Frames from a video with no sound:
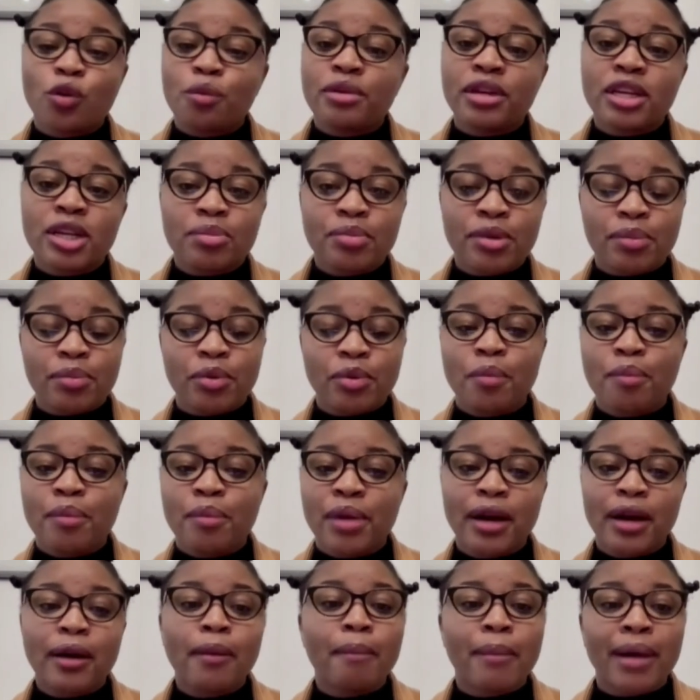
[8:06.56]
many people
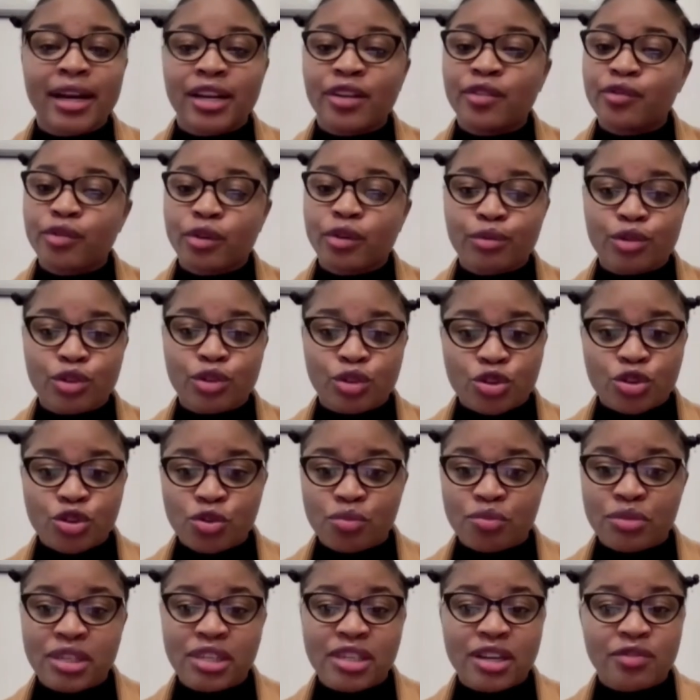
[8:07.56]
make money from social
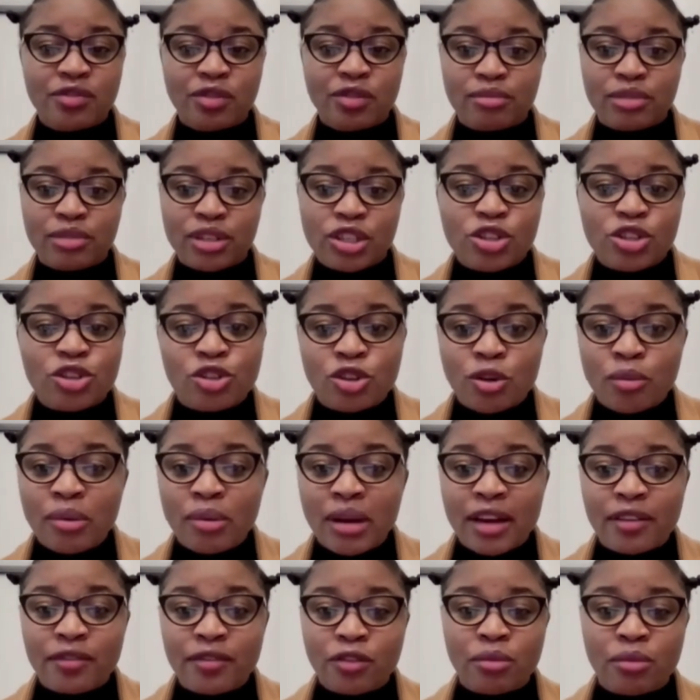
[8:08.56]
media, from digital
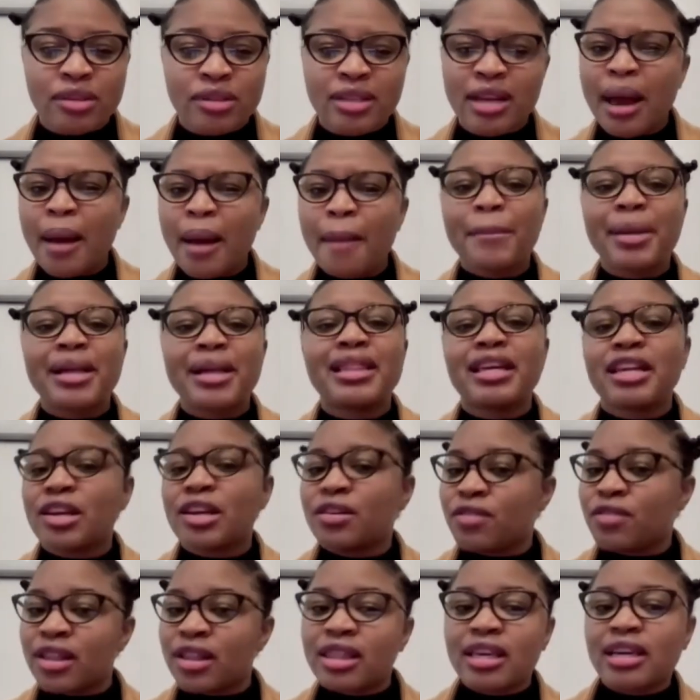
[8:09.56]
platforms, but they
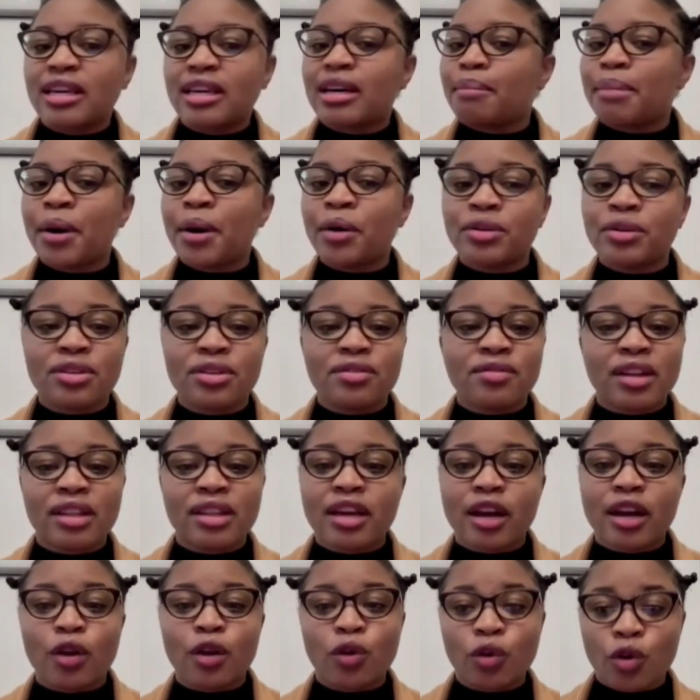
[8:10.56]
never think about even
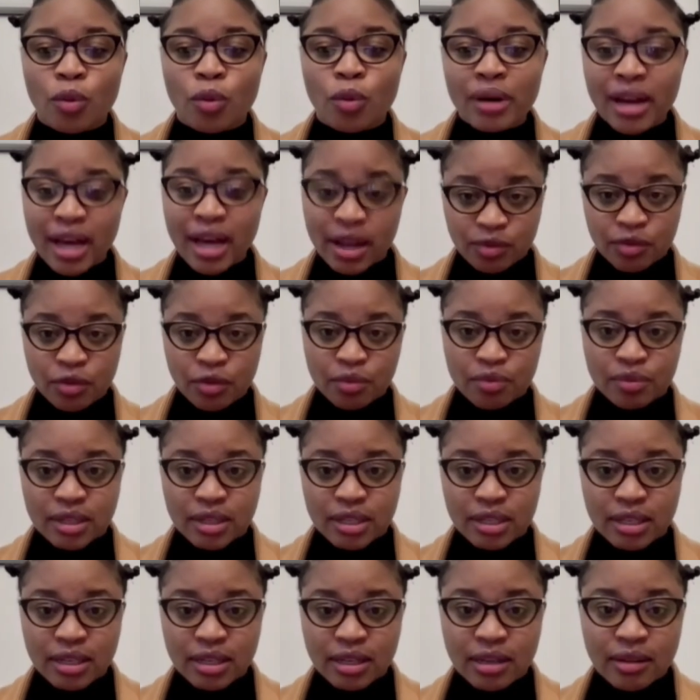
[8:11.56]
their local platforms.